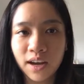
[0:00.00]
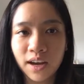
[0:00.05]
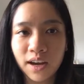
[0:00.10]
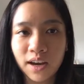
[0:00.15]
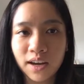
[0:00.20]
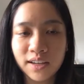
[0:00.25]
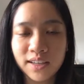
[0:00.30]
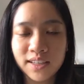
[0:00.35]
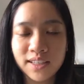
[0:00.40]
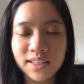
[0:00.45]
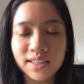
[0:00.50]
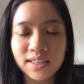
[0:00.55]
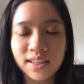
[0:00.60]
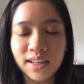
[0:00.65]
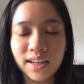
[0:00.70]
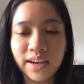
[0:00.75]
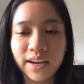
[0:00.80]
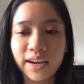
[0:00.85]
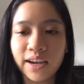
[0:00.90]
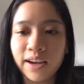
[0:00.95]
is
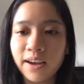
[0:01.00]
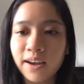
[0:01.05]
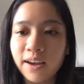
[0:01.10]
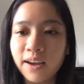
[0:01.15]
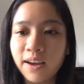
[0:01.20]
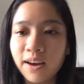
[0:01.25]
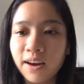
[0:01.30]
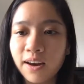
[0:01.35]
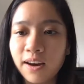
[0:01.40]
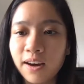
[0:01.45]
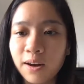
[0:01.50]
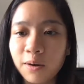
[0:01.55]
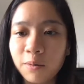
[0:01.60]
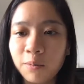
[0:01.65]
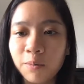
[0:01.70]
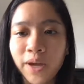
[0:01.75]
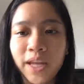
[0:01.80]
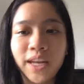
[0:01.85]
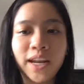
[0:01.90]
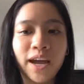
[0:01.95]
like
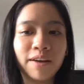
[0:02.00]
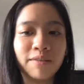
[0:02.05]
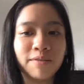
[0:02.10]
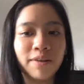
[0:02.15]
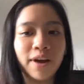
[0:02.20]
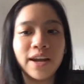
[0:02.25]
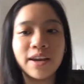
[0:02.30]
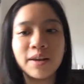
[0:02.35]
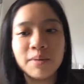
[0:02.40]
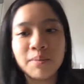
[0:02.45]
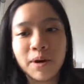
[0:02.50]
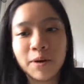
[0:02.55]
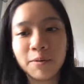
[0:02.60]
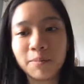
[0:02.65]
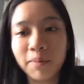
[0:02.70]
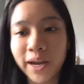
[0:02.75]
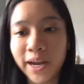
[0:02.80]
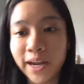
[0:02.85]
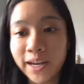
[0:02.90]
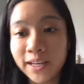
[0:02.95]
when I write about
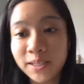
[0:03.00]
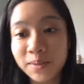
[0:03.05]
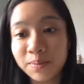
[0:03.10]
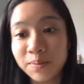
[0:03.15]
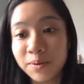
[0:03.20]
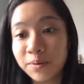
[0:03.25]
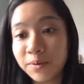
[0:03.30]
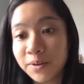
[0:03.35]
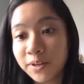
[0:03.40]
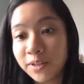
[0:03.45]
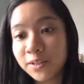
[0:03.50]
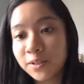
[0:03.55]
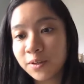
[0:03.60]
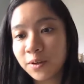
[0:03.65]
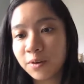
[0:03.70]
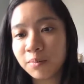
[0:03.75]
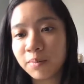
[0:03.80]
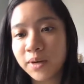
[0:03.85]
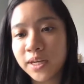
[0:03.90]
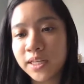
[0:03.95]
my experience
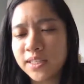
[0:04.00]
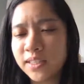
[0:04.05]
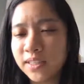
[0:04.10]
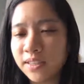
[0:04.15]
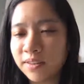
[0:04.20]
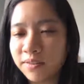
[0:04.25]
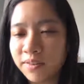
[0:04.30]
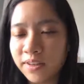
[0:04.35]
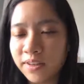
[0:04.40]
on my CV,